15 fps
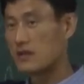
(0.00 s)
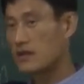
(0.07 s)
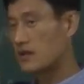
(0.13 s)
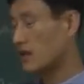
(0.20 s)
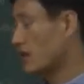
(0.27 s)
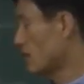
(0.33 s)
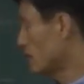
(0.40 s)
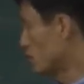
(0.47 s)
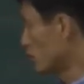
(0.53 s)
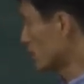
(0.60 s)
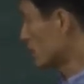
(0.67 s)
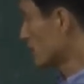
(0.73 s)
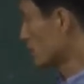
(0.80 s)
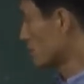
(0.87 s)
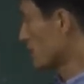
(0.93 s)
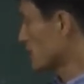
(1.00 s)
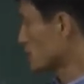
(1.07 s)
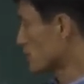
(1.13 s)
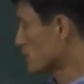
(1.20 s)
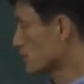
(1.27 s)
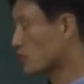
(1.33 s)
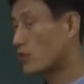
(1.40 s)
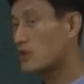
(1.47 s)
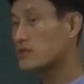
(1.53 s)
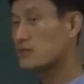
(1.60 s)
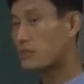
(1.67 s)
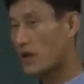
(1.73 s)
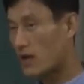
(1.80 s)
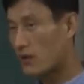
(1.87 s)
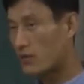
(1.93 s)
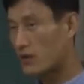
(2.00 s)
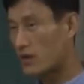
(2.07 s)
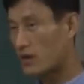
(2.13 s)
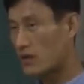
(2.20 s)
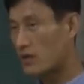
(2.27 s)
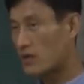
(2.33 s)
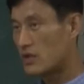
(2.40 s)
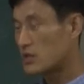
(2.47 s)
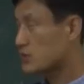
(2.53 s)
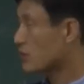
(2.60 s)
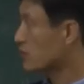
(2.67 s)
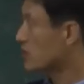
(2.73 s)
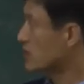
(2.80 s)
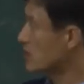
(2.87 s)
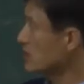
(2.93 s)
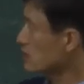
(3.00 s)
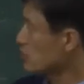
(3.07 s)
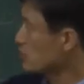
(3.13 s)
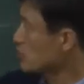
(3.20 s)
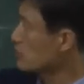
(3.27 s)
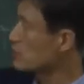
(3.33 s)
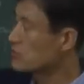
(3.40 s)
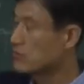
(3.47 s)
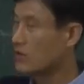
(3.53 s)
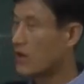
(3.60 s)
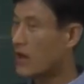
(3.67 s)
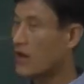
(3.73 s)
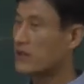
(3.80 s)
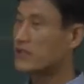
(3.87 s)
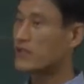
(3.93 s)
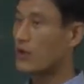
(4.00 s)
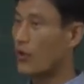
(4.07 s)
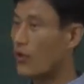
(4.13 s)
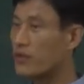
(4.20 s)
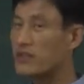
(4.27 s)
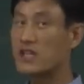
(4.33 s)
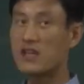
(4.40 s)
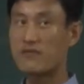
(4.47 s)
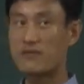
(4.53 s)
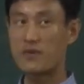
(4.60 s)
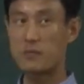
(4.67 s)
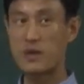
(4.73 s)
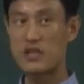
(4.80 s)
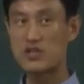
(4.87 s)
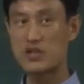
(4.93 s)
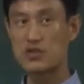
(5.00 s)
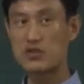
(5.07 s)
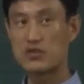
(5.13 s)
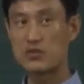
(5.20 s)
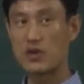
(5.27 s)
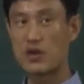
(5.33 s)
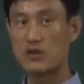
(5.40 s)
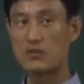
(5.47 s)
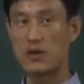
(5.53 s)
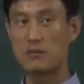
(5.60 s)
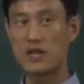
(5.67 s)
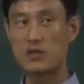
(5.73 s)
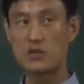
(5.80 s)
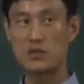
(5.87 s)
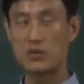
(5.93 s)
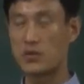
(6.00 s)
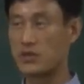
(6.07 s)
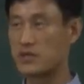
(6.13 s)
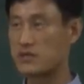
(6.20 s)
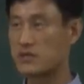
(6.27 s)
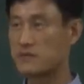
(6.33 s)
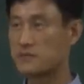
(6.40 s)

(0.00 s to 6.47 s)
And we can measure the noise power. So these two are the only information you know about the noise.